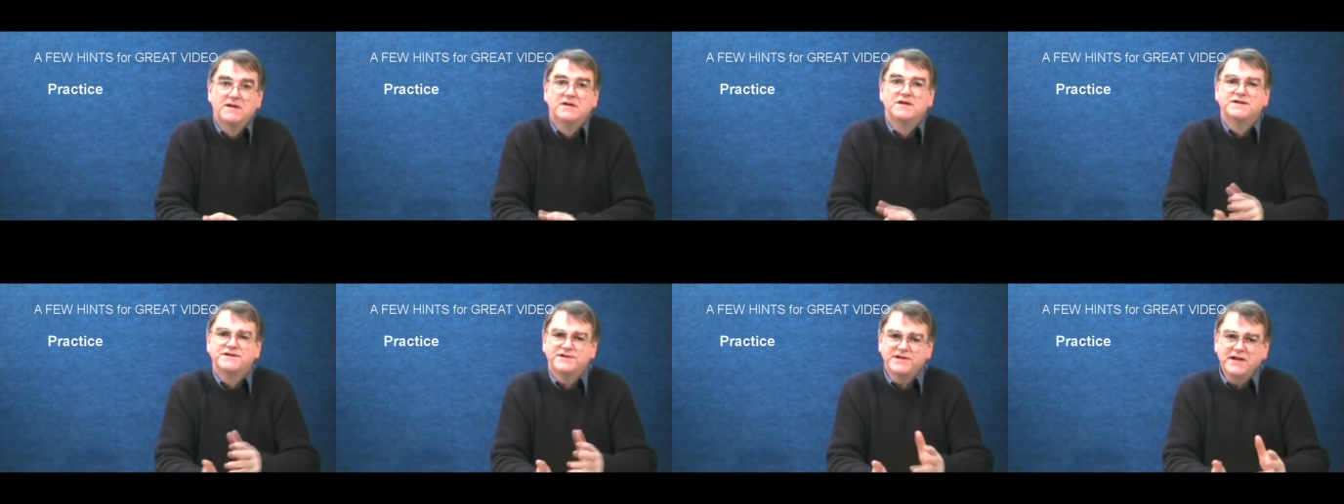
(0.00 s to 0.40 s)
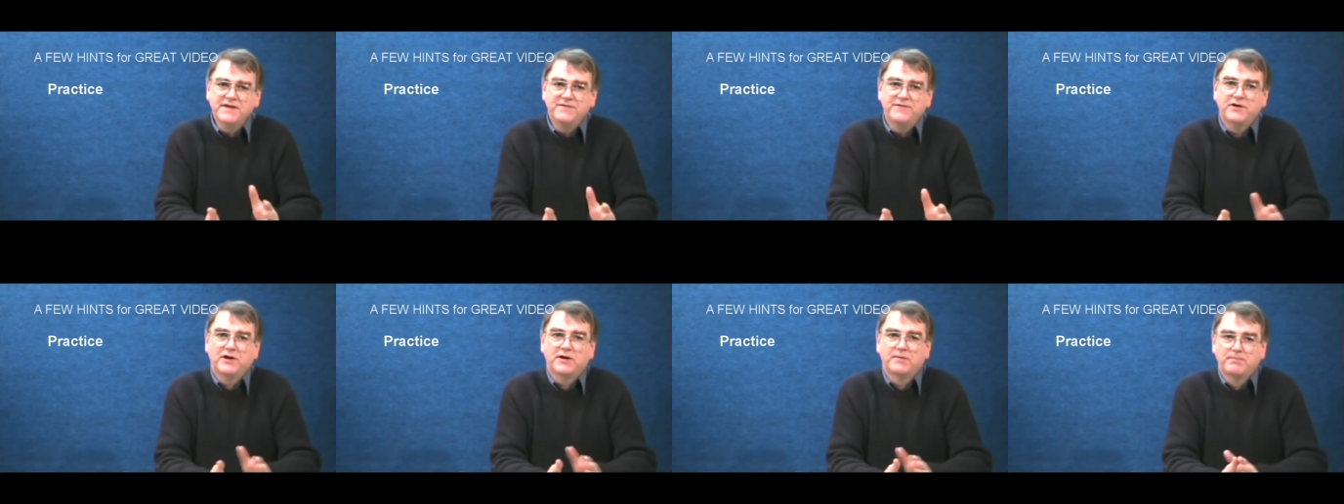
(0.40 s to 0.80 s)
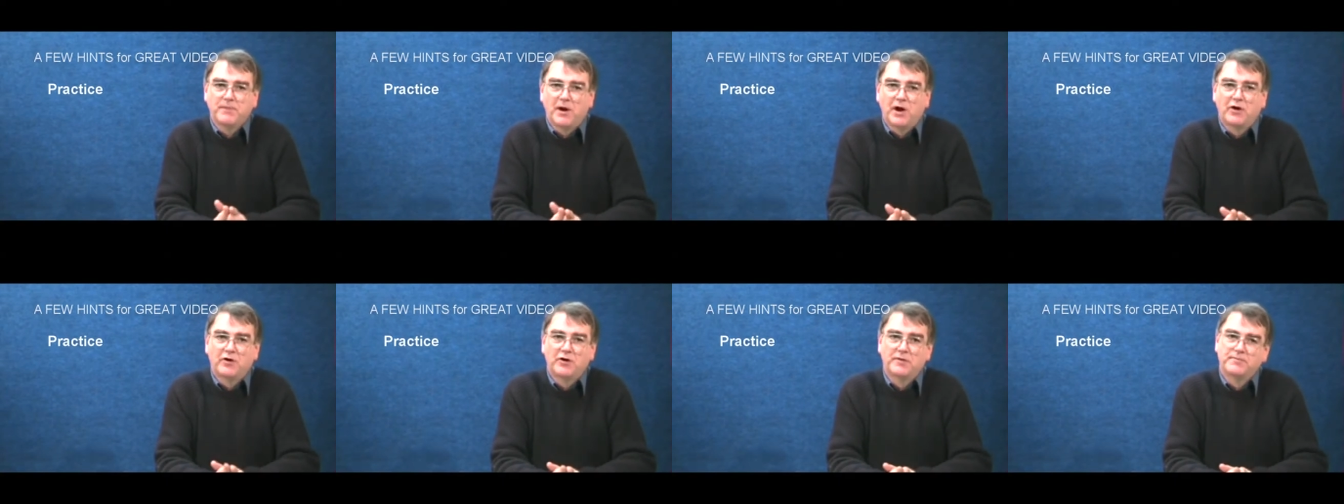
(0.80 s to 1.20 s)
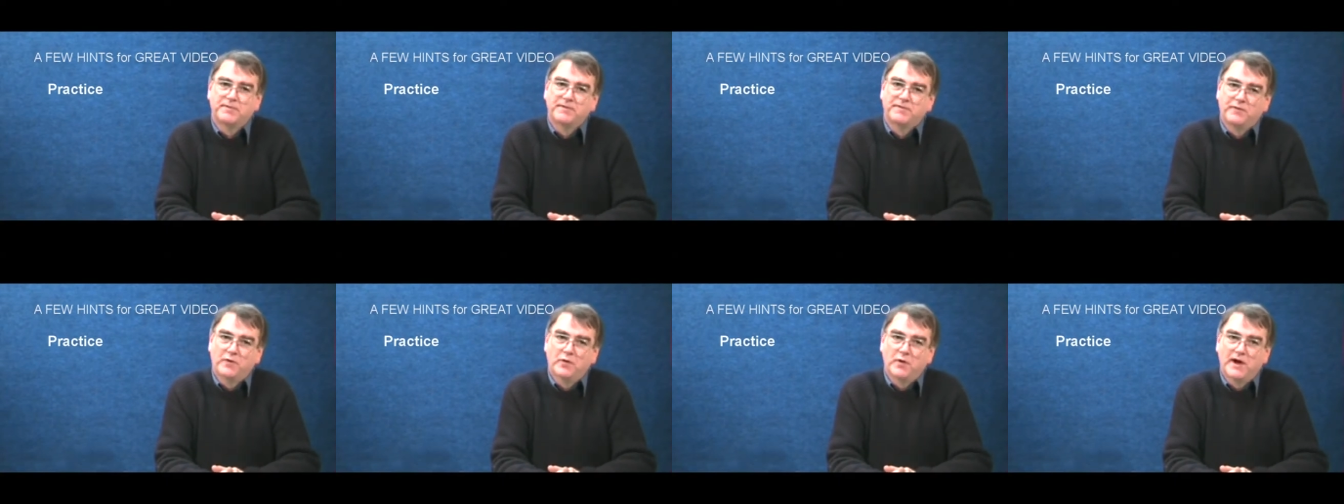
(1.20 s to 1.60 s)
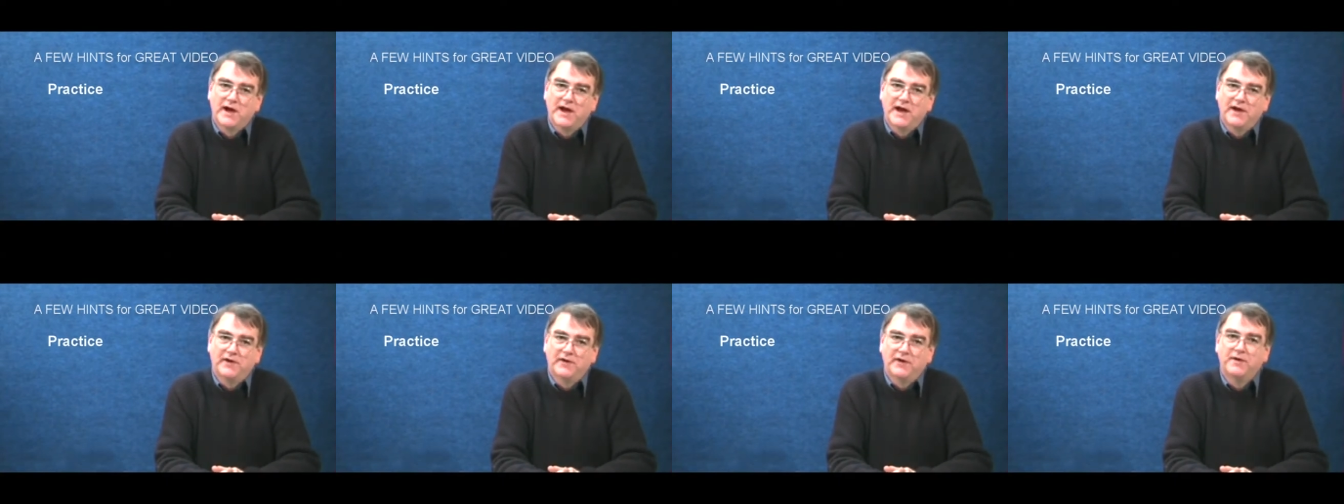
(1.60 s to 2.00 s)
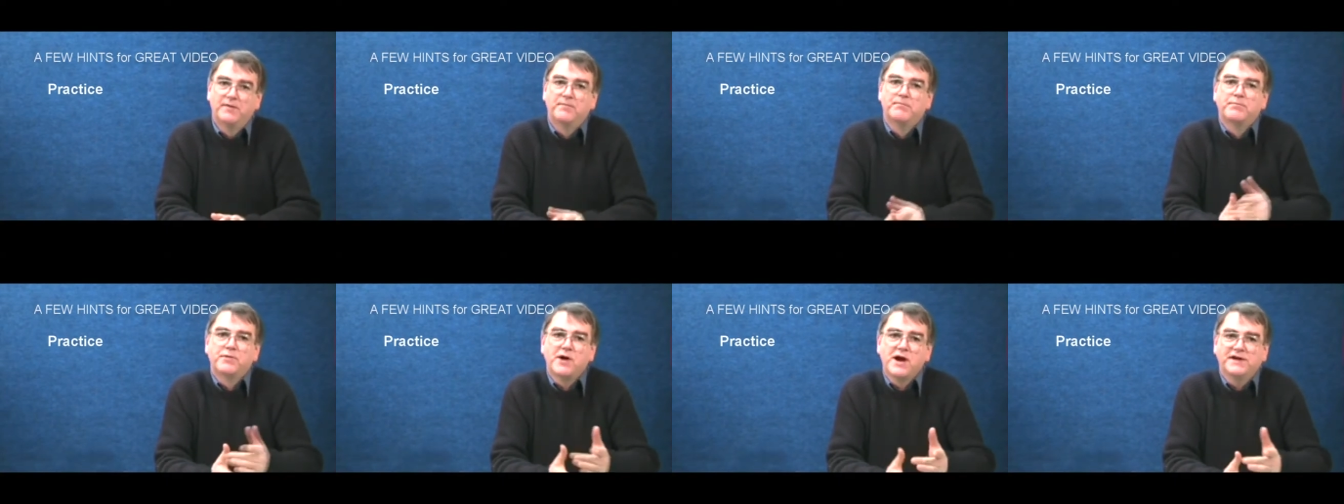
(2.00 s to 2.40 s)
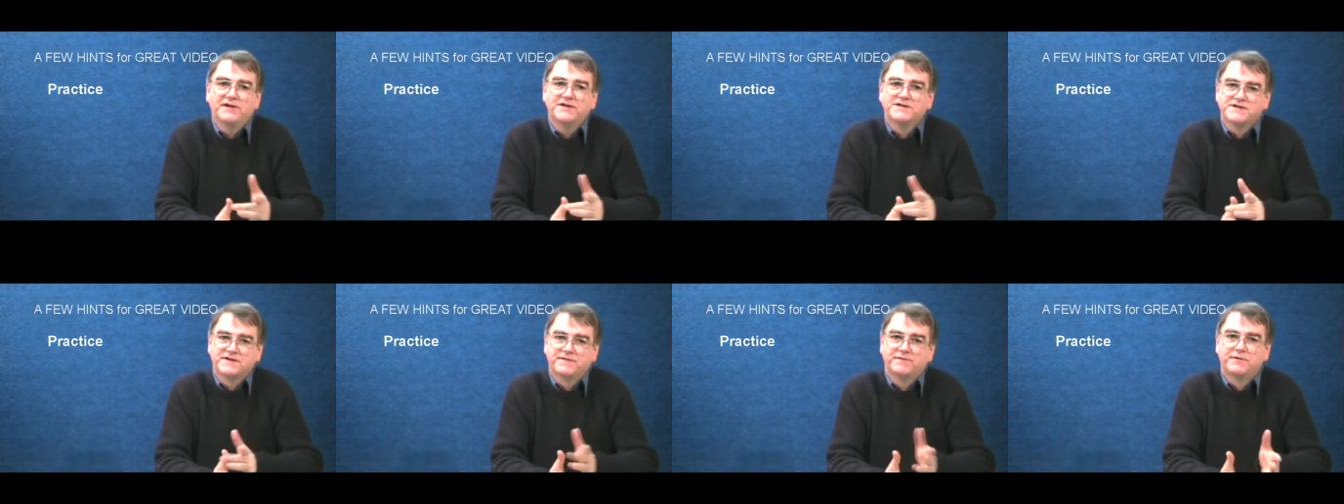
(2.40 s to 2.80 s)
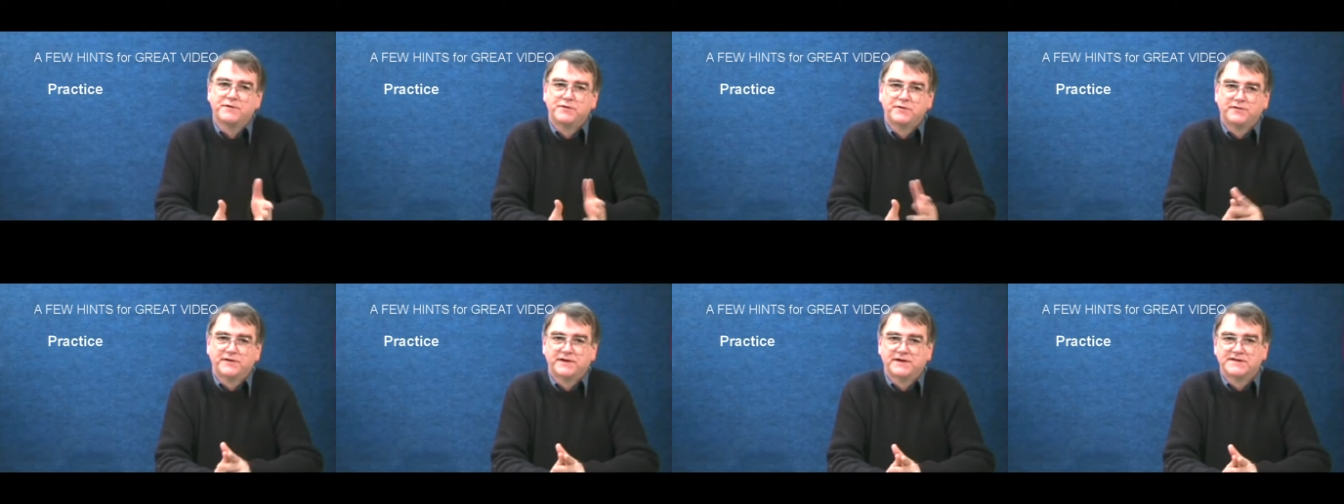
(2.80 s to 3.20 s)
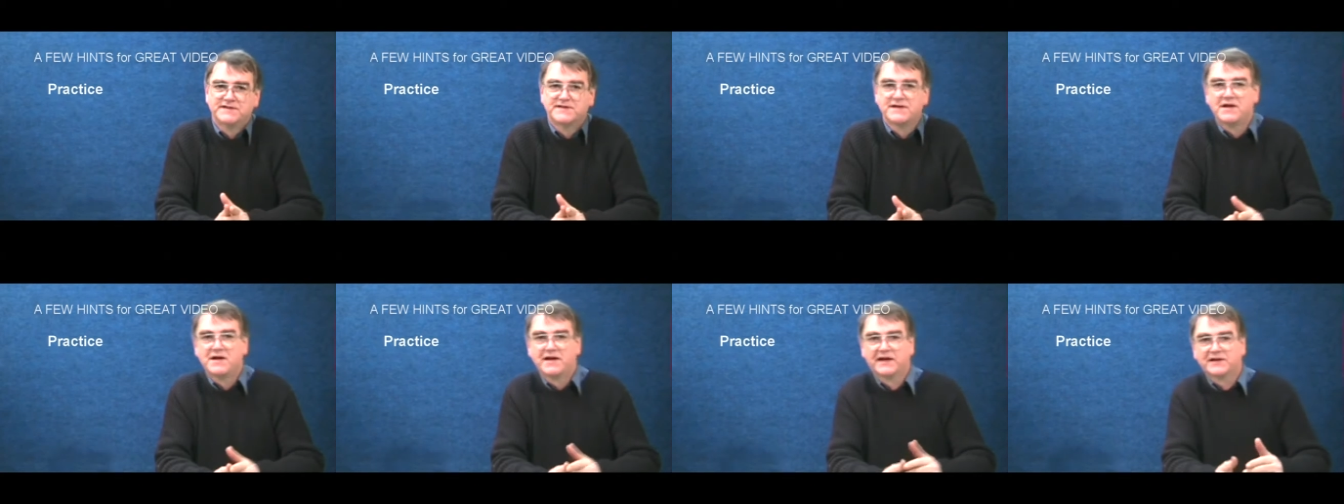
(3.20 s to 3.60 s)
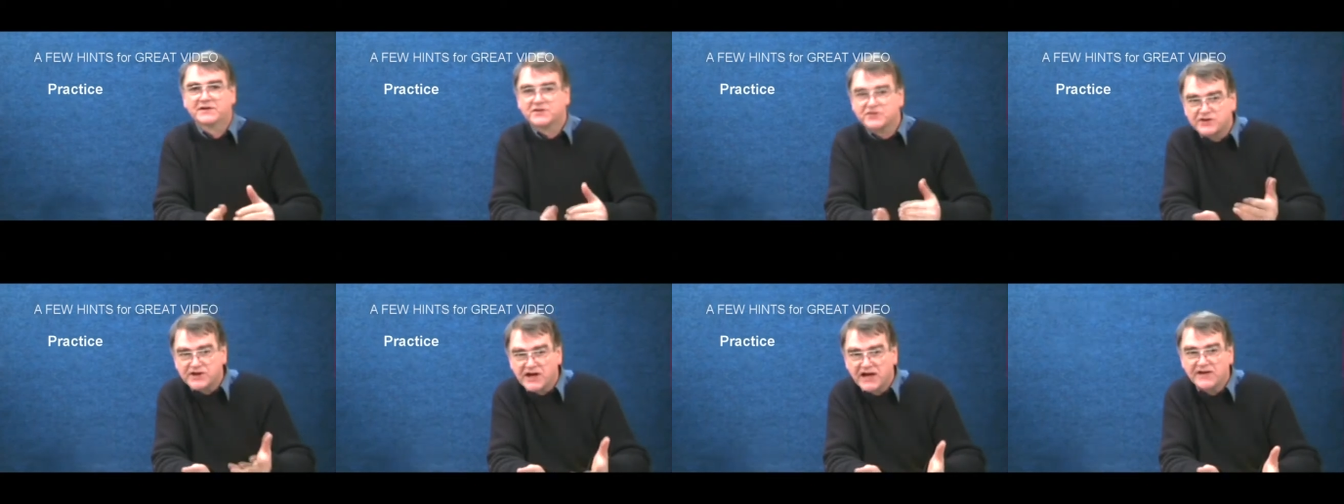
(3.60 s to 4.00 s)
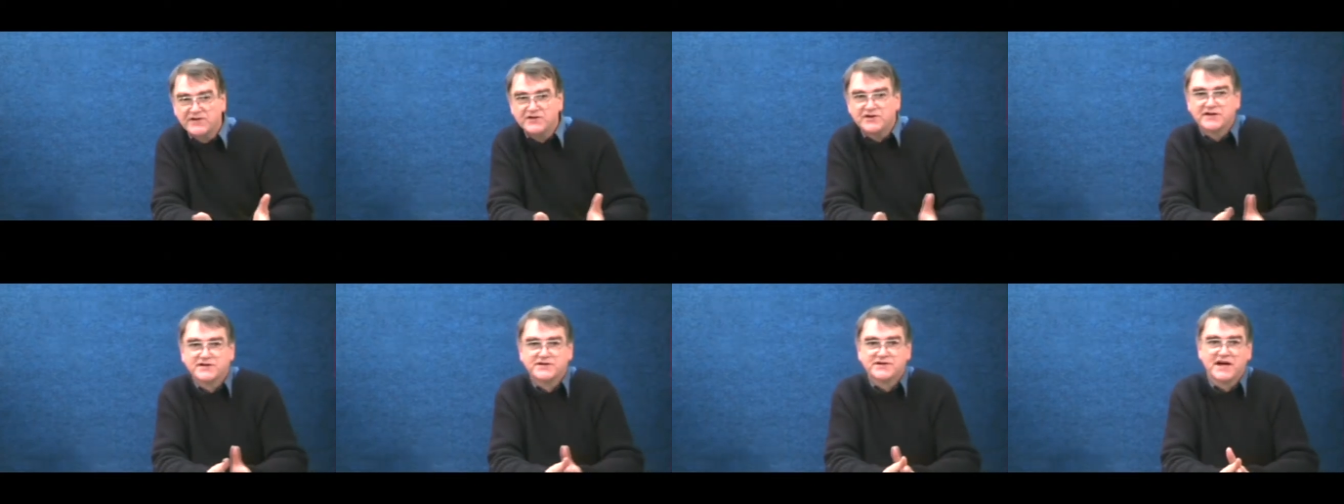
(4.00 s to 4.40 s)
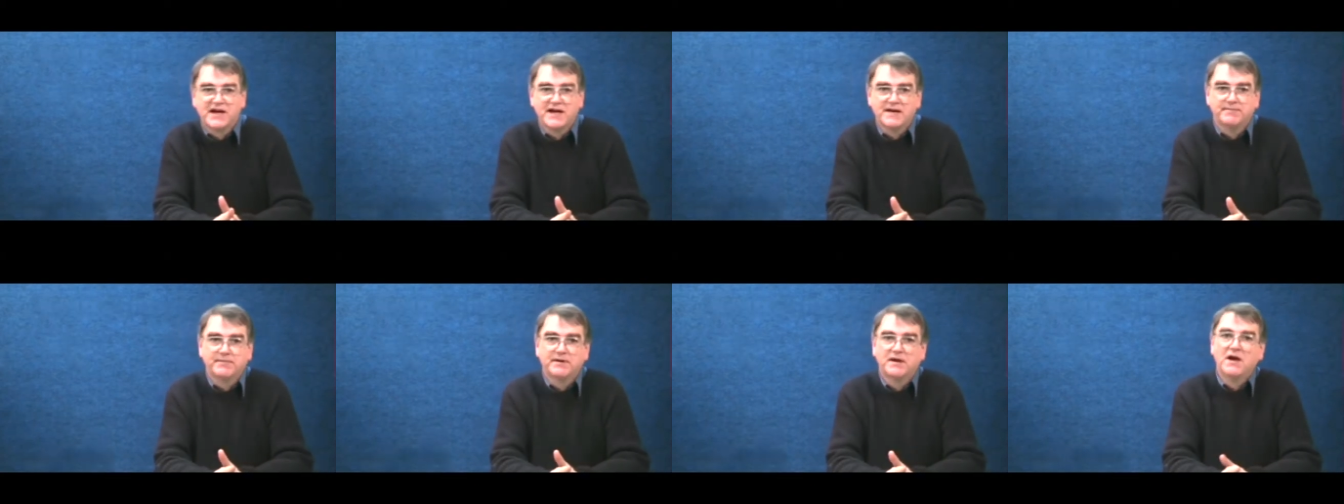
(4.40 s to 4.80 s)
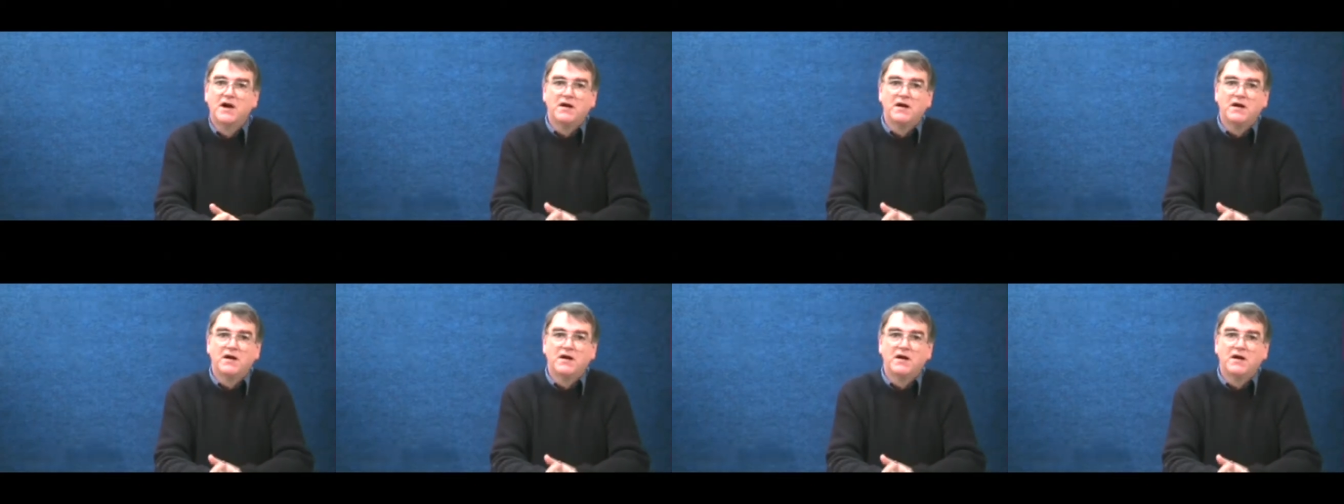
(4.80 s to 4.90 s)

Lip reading: see if you can borrow it beforehand and practice a few things like changing tape,